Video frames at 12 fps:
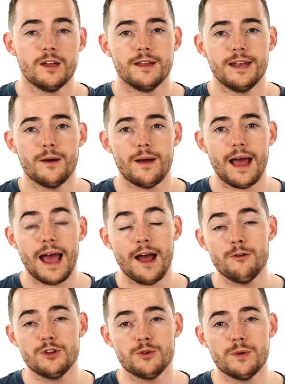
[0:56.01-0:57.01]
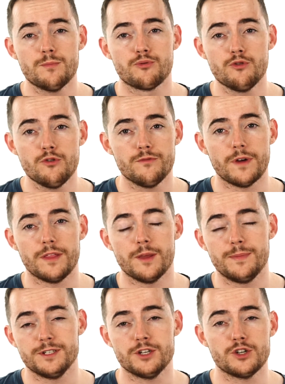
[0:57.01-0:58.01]
Now, how do you improve the
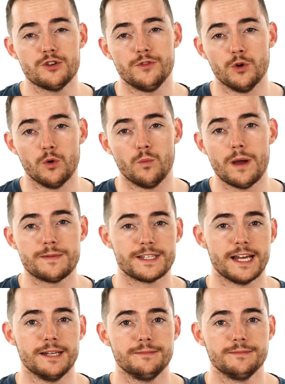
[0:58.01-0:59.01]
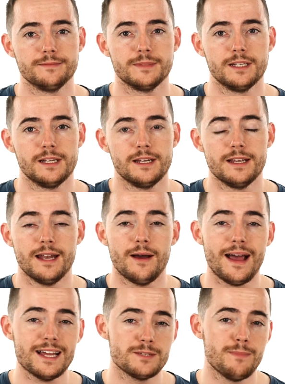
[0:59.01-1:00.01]
position of your website? Now,
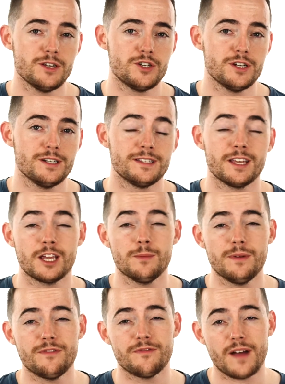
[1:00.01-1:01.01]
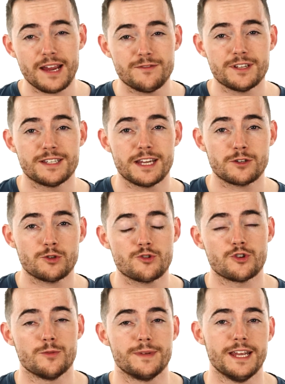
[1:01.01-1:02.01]
as mentioned, there can be 500 to
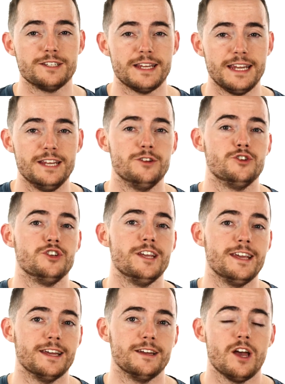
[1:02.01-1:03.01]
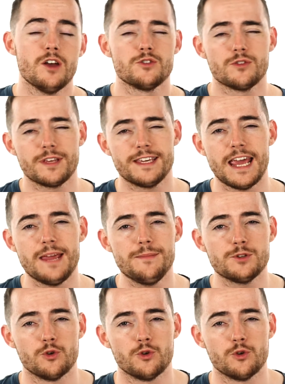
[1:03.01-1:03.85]
600 updates each year, so the game is